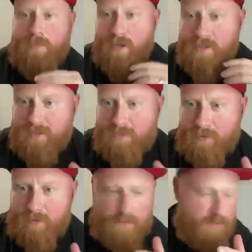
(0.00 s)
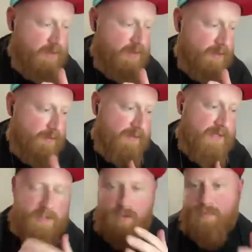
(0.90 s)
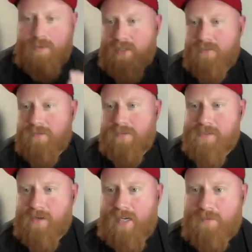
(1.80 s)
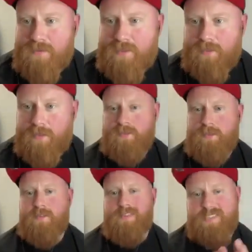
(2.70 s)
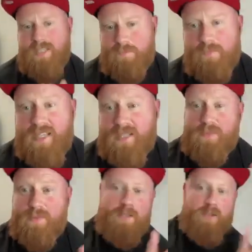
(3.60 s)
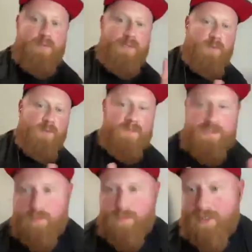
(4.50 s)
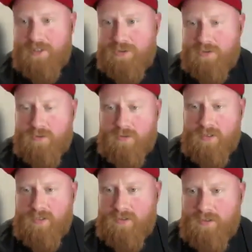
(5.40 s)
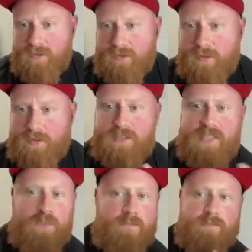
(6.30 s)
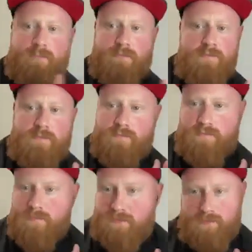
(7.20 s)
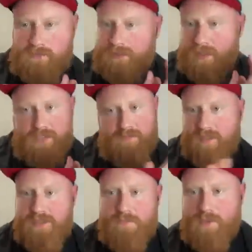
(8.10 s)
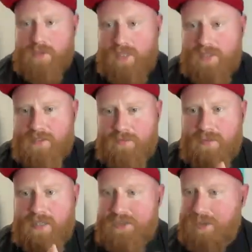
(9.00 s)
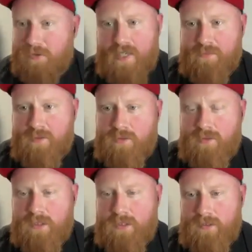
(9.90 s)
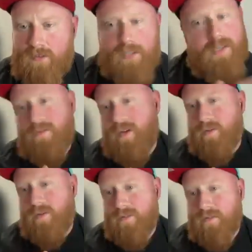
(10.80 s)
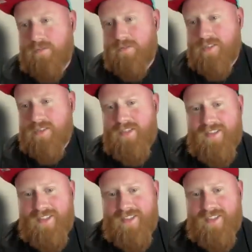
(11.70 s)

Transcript: possible that there could be different types, that some maybe could be more of a supernatural, some just flesh and blood, natural animal. I don't know. I'm just